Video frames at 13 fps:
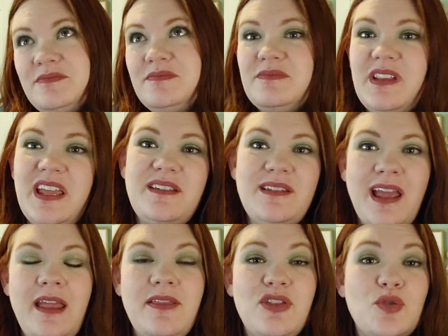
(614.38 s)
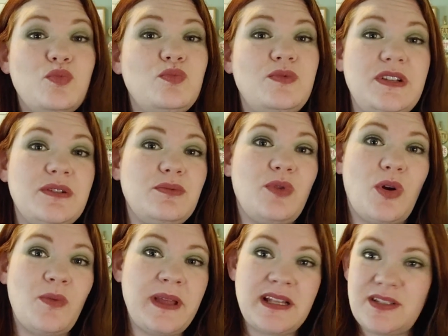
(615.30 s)
like, the
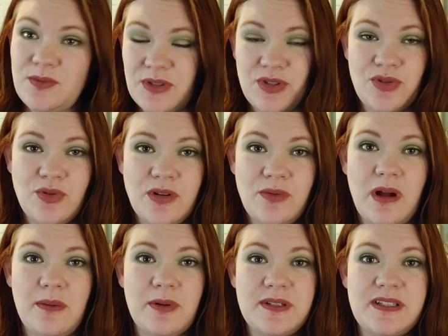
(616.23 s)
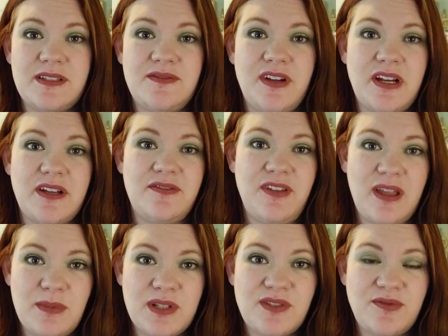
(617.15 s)
romance, which Nora Roberts is very
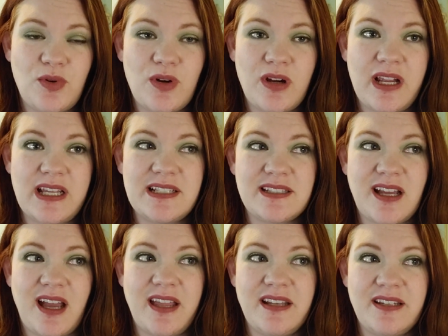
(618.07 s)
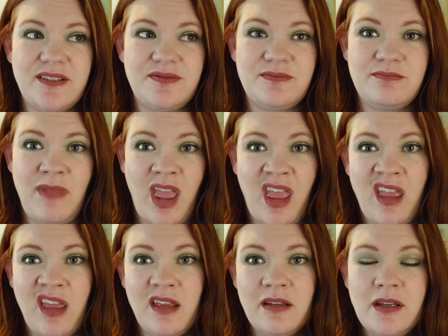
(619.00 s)
famous for, is kind of meh.
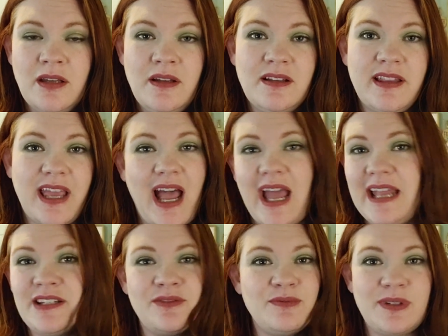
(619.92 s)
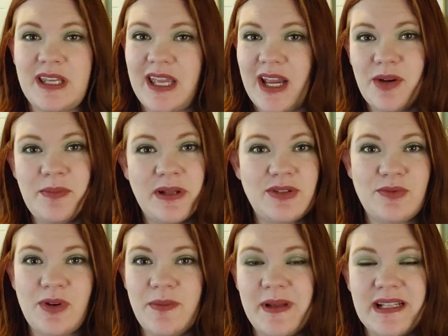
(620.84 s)
Like, I didn't really care about the
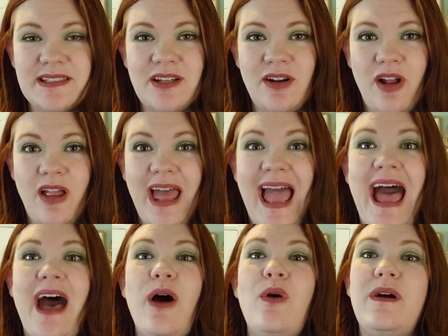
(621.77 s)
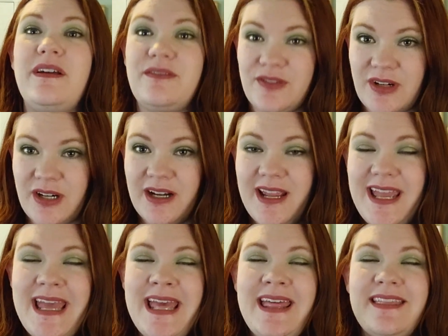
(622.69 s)
romance at all. However,
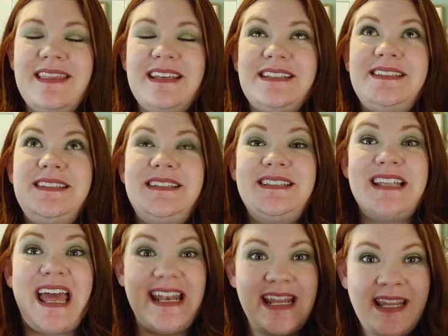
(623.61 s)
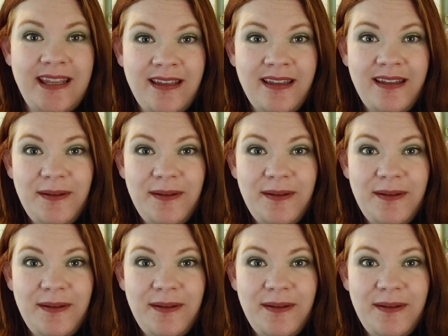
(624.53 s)
the setting